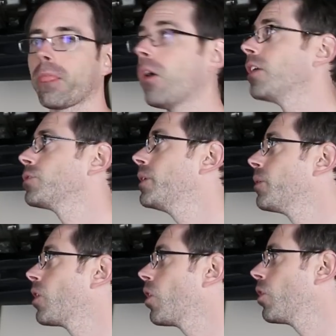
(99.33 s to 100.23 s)
All right, so here
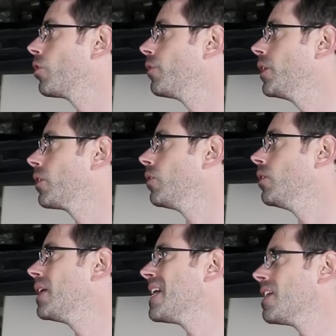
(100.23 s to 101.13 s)
we are under a
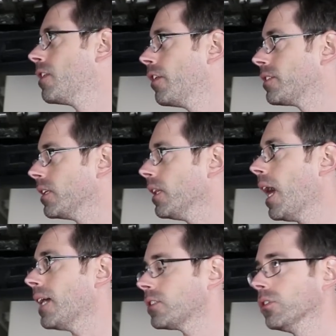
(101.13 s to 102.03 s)
vehicle. And there's a
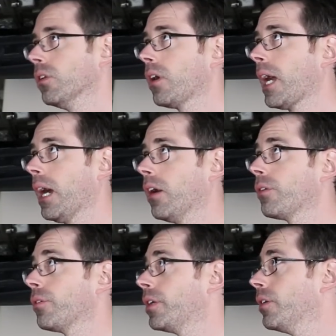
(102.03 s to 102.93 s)
lot to look at
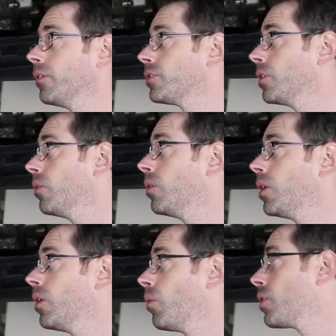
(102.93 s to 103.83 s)
under here. So
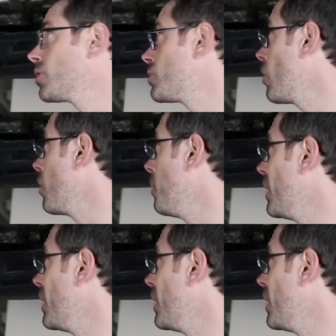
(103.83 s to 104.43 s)
we're going to start